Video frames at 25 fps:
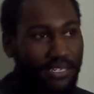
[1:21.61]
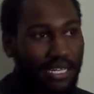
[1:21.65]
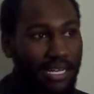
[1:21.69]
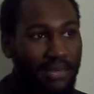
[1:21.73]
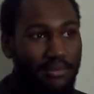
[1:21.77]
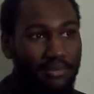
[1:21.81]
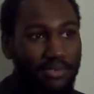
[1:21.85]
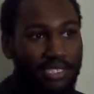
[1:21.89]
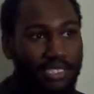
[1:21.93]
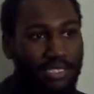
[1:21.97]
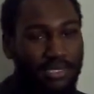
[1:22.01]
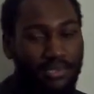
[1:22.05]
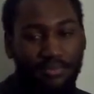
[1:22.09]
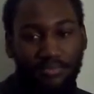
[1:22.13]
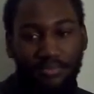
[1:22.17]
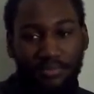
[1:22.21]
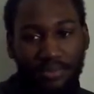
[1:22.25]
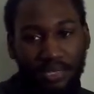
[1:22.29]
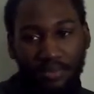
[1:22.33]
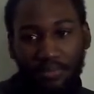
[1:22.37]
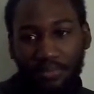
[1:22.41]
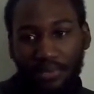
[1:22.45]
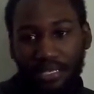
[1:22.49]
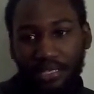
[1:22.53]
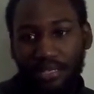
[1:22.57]
I'm just
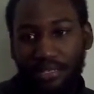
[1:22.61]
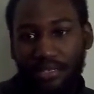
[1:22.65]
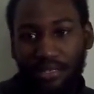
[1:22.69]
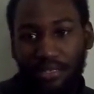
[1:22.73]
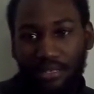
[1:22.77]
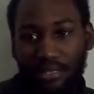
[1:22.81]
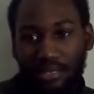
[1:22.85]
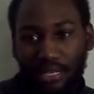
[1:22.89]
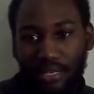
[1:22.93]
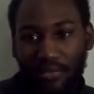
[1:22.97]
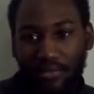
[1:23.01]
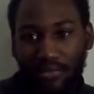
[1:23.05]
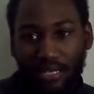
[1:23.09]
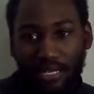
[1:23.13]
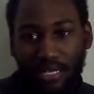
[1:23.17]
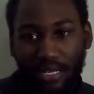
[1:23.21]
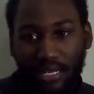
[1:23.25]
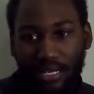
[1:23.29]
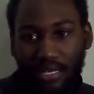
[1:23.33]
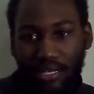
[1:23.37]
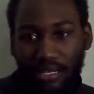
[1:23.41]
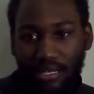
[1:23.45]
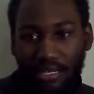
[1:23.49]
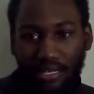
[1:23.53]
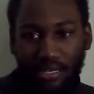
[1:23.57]
competing every
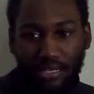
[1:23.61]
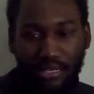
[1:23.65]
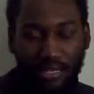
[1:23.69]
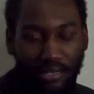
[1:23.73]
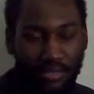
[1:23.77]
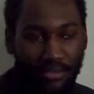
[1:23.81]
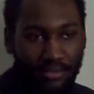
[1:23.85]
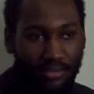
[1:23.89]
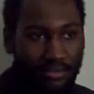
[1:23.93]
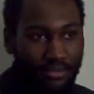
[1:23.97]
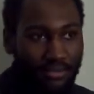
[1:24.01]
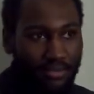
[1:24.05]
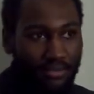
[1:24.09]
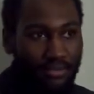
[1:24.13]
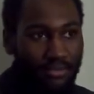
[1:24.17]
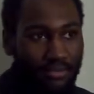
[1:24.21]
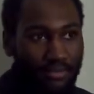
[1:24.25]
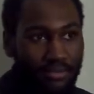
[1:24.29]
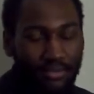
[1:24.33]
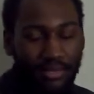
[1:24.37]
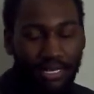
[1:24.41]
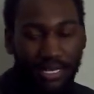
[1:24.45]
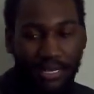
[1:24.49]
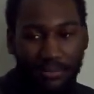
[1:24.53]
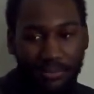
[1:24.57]
day.
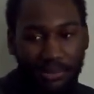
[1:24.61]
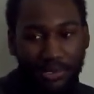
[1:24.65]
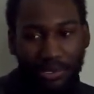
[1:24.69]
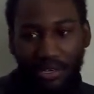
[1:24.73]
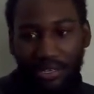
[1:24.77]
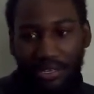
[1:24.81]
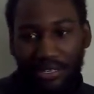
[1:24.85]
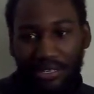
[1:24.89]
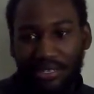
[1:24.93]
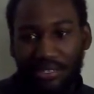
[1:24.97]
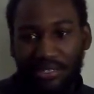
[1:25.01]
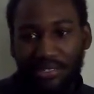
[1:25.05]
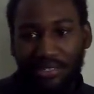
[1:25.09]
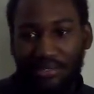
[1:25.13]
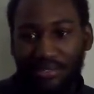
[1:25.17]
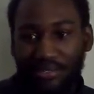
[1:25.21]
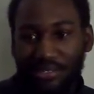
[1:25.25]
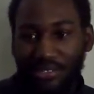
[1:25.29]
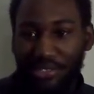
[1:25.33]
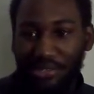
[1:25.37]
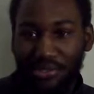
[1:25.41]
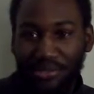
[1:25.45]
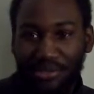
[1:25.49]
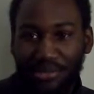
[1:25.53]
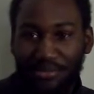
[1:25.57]
I'm guarding
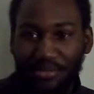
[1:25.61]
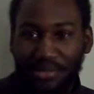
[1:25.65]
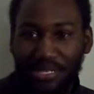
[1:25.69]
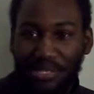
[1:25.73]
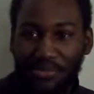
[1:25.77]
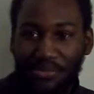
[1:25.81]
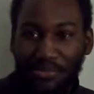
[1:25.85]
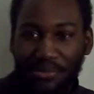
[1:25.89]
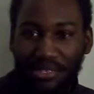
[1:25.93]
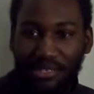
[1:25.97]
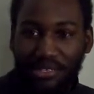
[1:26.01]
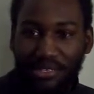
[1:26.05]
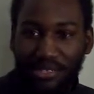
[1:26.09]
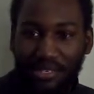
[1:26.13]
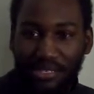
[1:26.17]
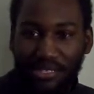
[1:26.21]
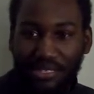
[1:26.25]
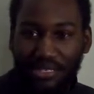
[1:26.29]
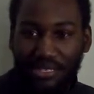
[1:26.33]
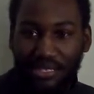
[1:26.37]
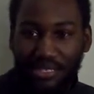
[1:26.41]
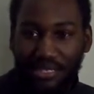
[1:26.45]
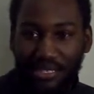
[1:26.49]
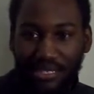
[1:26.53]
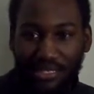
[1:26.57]
two of the best point
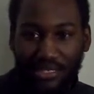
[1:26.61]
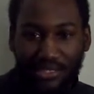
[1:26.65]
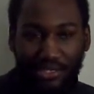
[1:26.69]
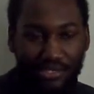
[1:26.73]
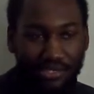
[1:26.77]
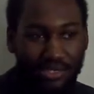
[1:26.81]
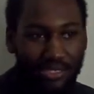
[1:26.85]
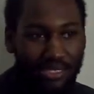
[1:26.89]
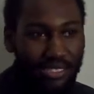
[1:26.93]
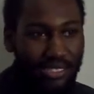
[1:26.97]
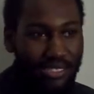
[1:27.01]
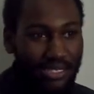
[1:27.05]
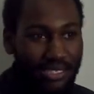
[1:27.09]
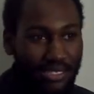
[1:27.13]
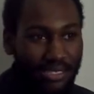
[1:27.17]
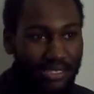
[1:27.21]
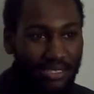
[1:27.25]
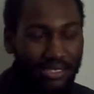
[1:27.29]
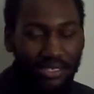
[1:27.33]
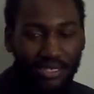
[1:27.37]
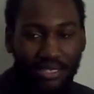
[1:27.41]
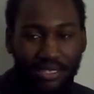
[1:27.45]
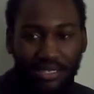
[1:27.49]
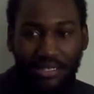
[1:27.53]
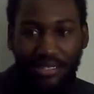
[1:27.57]
guards in the country and
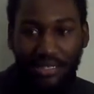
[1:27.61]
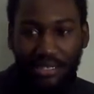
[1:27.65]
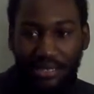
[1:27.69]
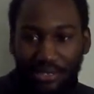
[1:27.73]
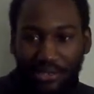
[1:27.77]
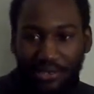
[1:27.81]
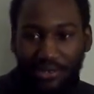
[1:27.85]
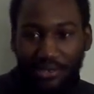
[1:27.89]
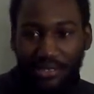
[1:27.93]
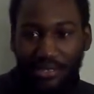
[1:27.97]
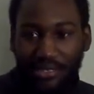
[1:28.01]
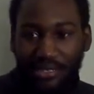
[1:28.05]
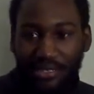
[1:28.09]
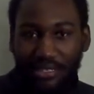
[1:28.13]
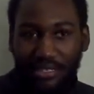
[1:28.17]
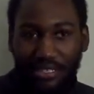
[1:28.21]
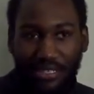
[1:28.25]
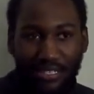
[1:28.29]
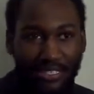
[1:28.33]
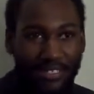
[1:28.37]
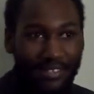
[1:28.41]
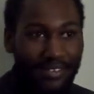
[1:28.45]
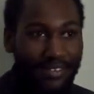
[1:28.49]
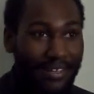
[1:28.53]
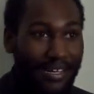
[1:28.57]

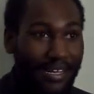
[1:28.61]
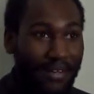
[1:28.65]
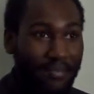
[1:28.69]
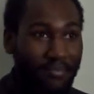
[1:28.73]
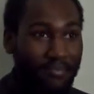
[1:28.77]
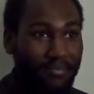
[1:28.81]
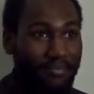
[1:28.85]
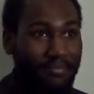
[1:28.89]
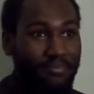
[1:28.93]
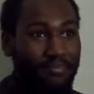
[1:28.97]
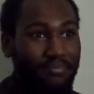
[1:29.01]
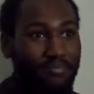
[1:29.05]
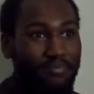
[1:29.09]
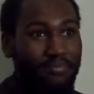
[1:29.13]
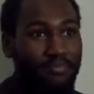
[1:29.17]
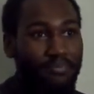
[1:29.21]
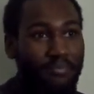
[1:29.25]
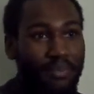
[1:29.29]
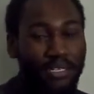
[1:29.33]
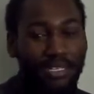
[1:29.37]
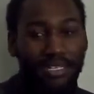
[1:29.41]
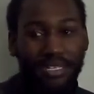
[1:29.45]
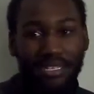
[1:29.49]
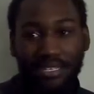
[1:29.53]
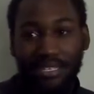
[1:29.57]
I'm
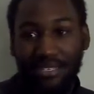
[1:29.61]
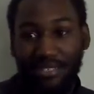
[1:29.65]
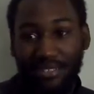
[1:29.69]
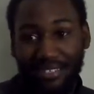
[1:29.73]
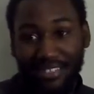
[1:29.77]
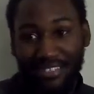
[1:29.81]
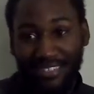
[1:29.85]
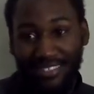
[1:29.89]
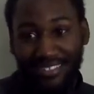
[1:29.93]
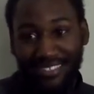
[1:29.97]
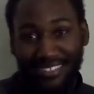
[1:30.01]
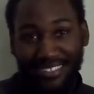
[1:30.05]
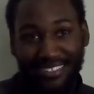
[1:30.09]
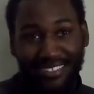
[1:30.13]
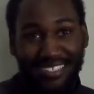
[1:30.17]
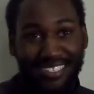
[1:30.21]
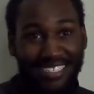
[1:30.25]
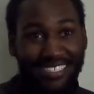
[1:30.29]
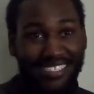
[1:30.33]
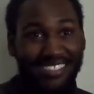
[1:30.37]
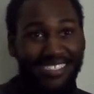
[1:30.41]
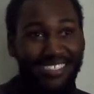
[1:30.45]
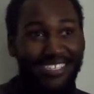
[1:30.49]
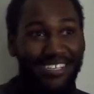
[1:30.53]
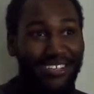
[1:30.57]
playing
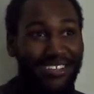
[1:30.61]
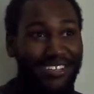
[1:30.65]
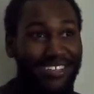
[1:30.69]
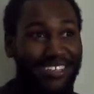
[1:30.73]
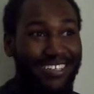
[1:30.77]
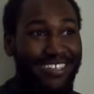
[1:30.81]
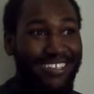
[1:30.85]
against